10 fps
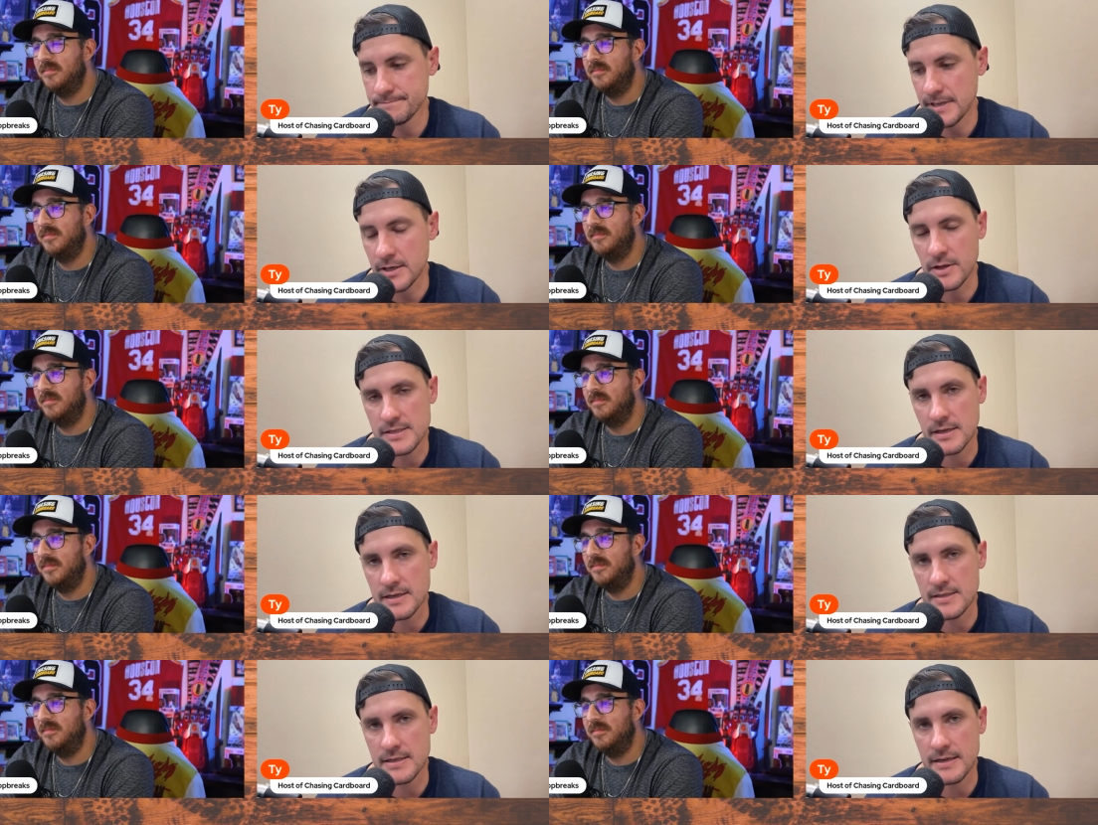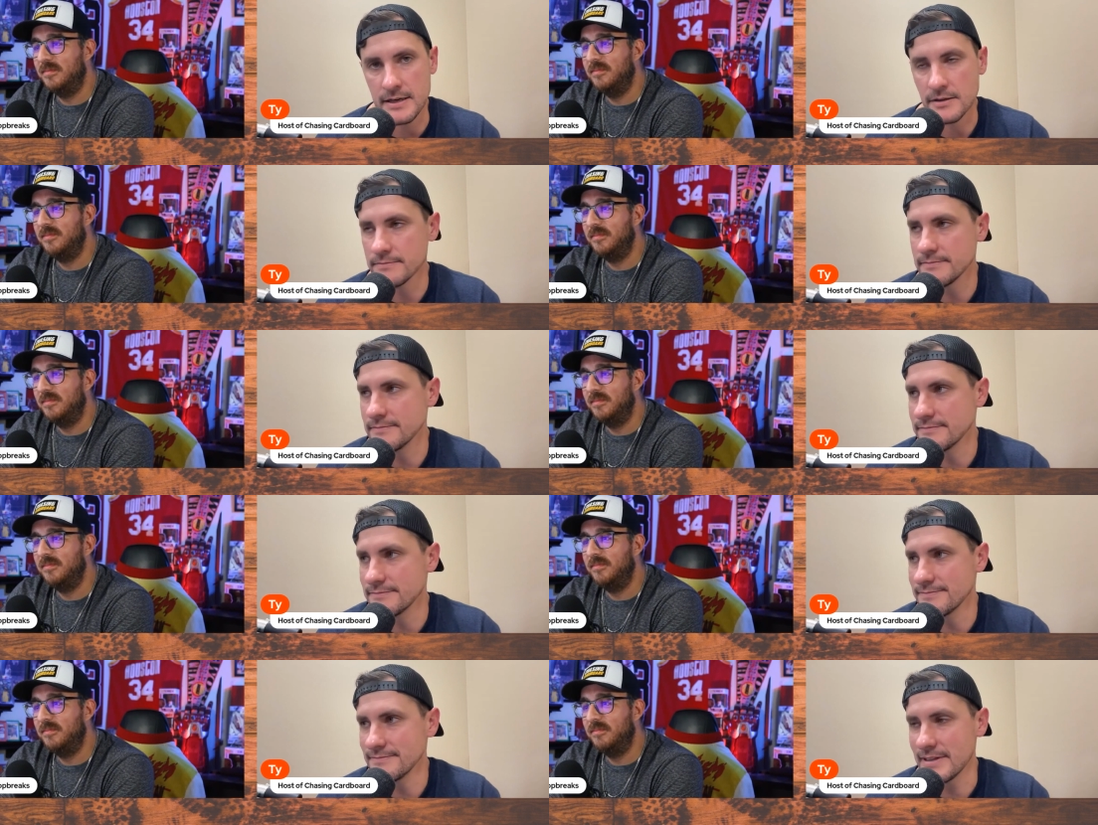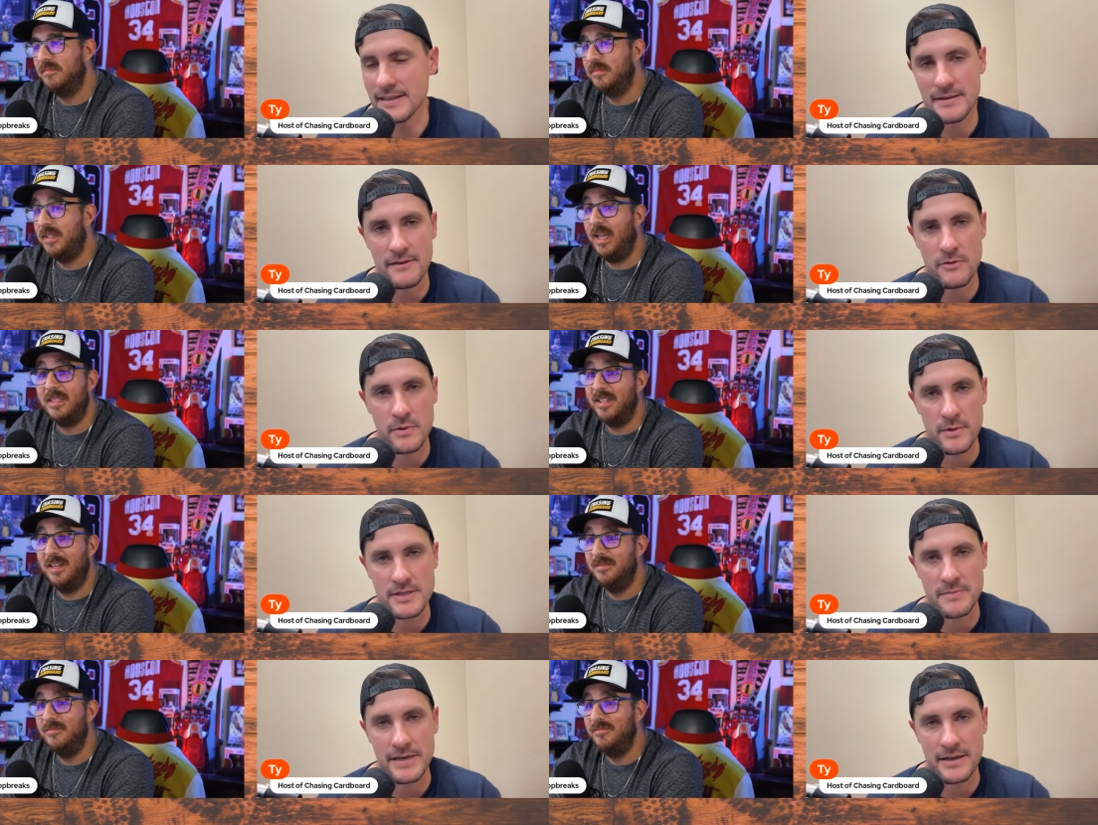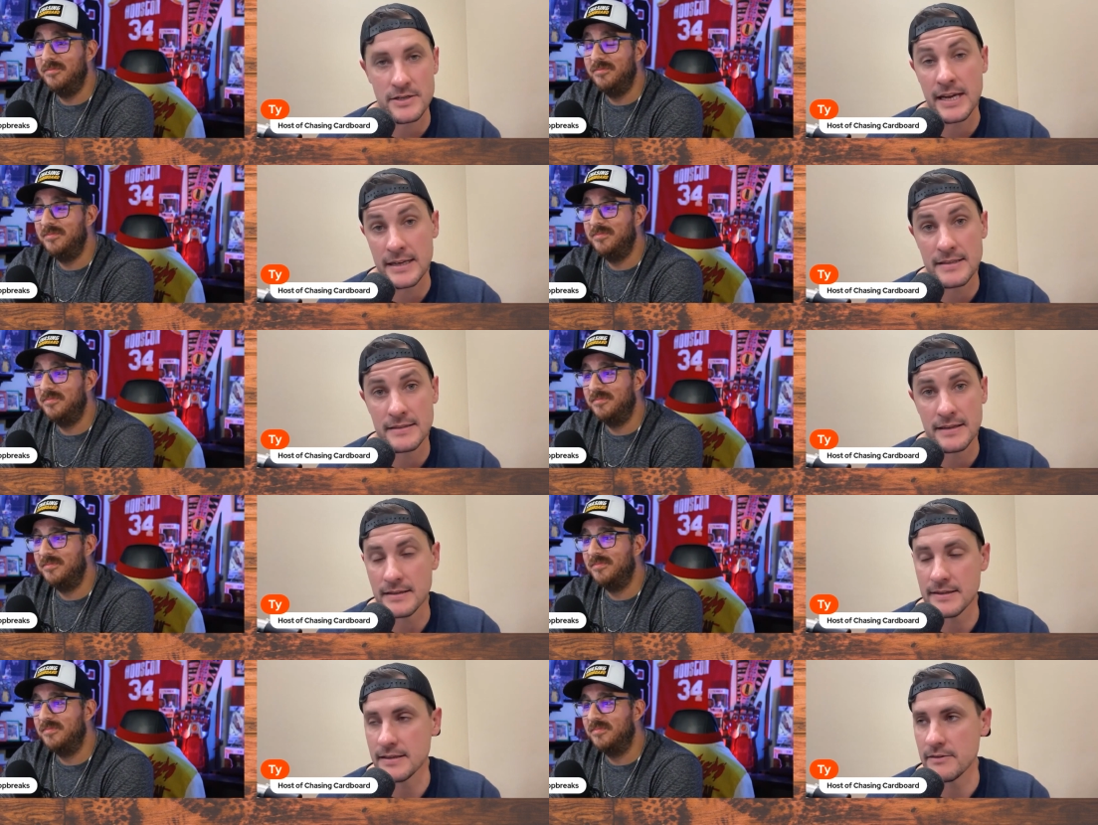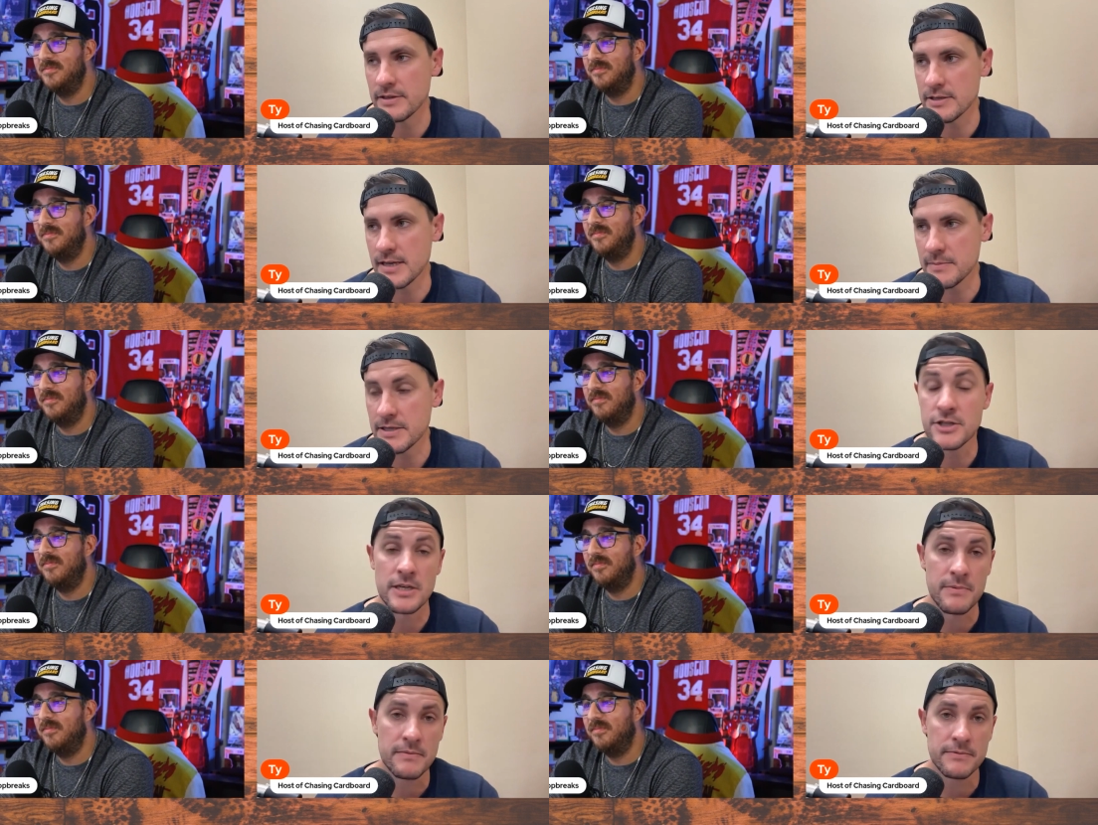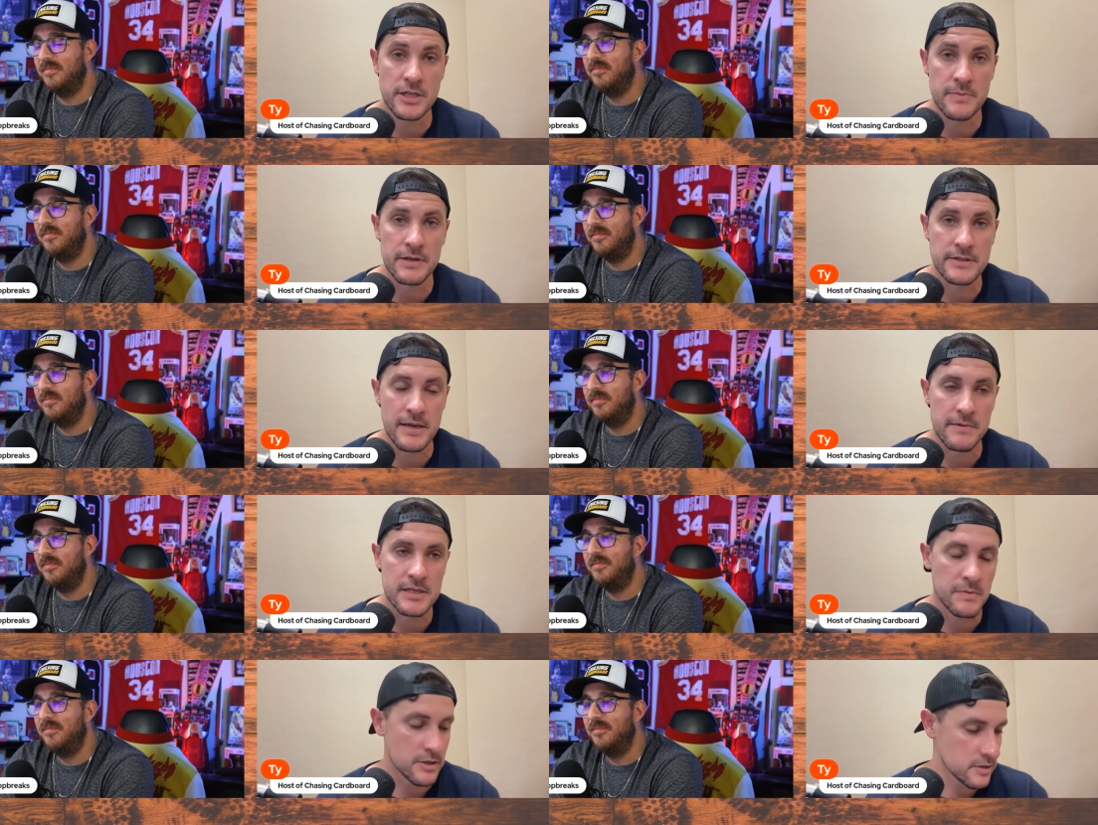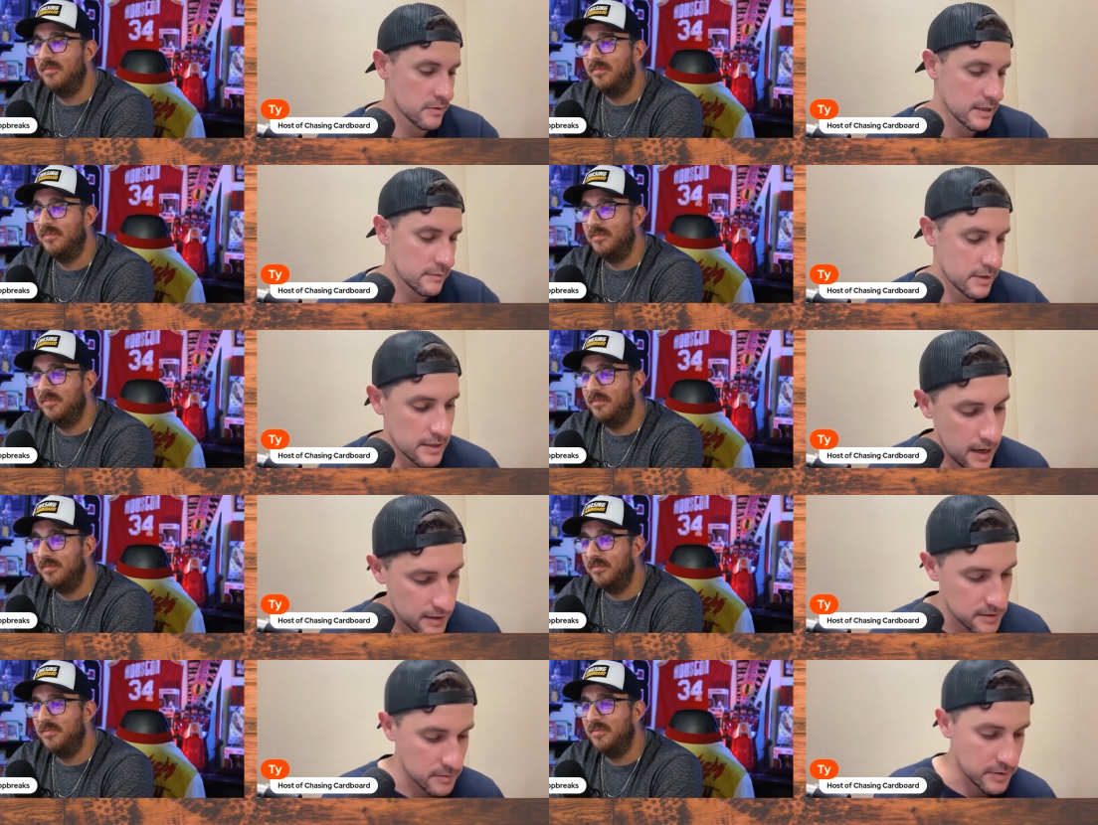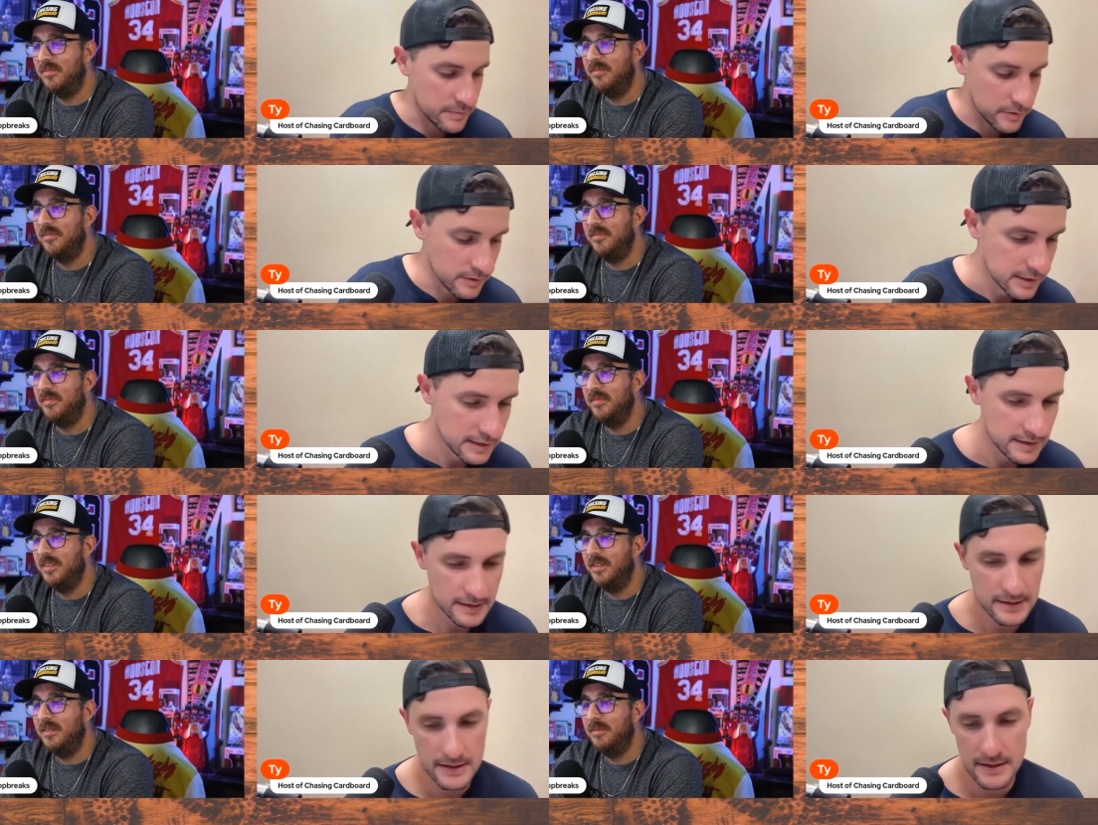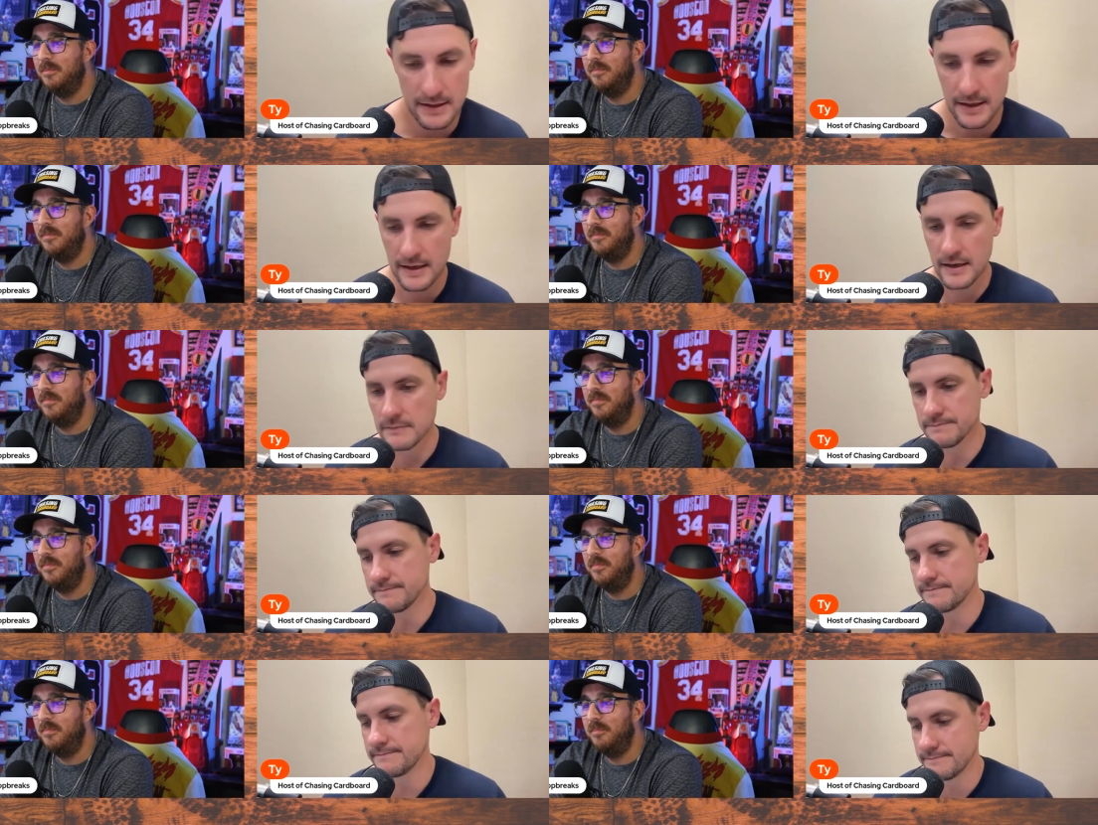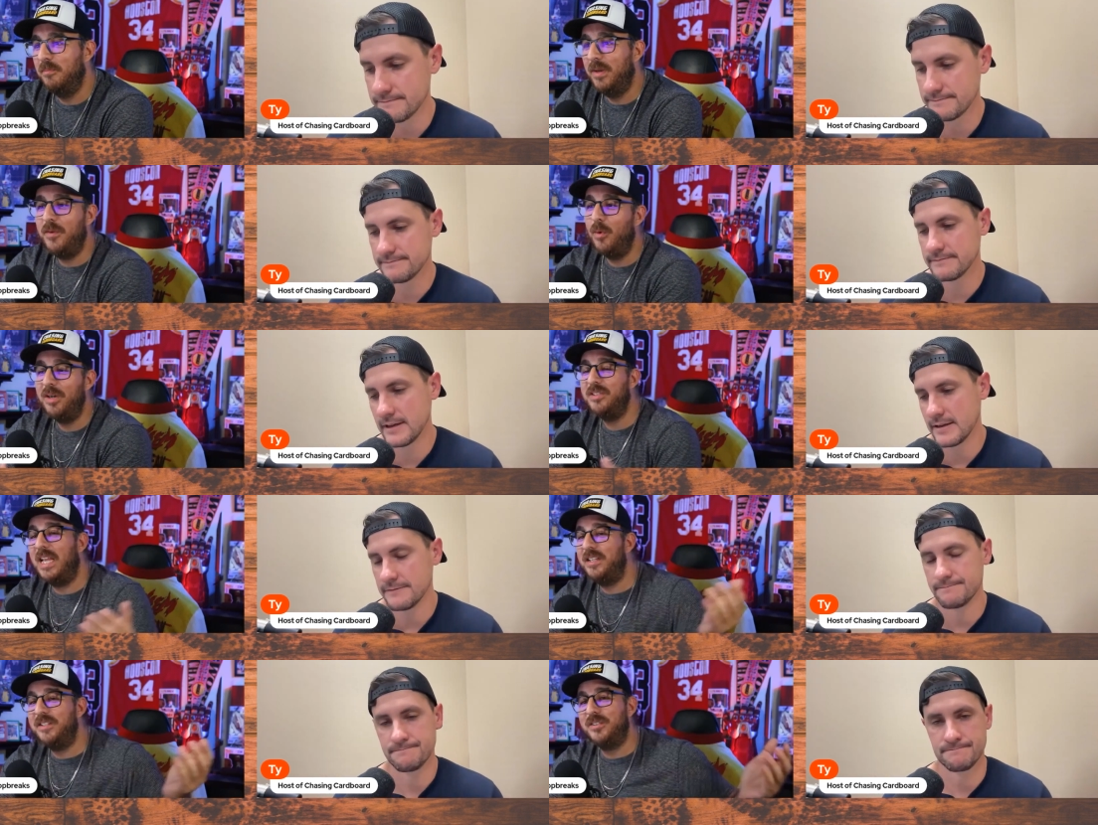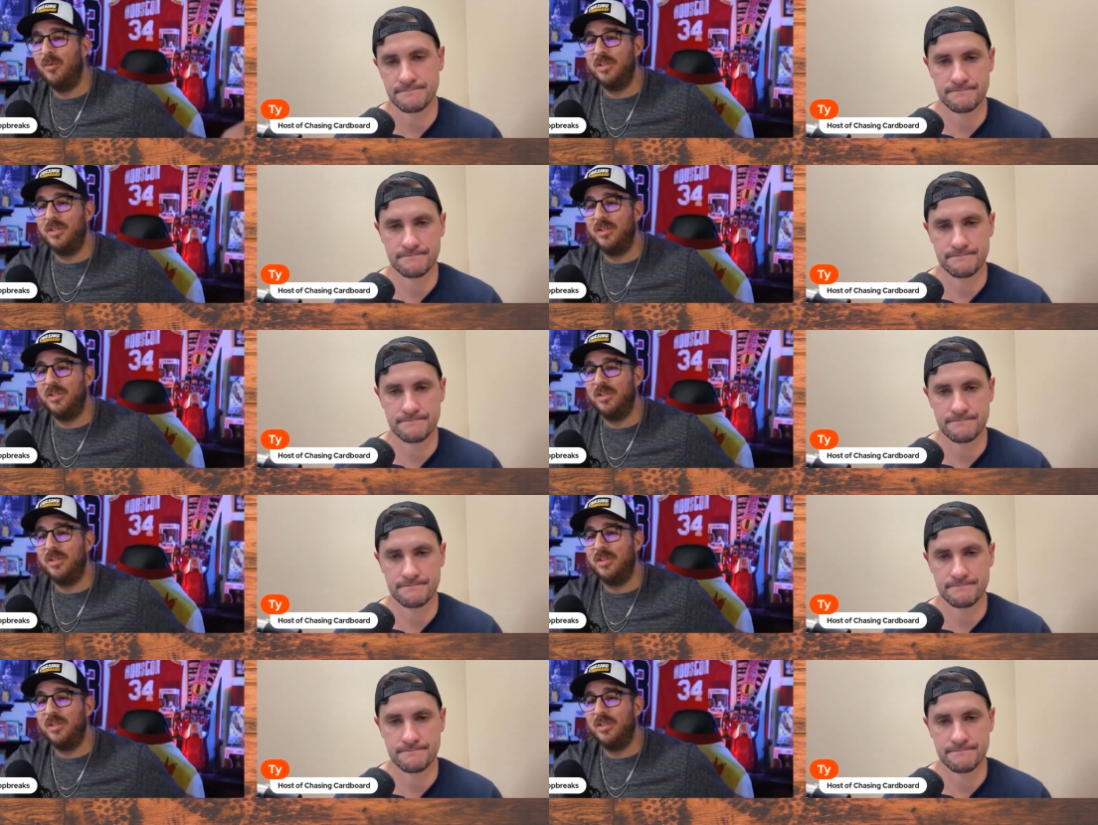Speaker 1: I know that's not easy to hear, and it, yeah, everyone wants to be entertained. They, they love entertainment, cheap cheap entertainment, especially when it when it knocks at the people. Um,
Speaker 2: but if you want entertainment, just go watch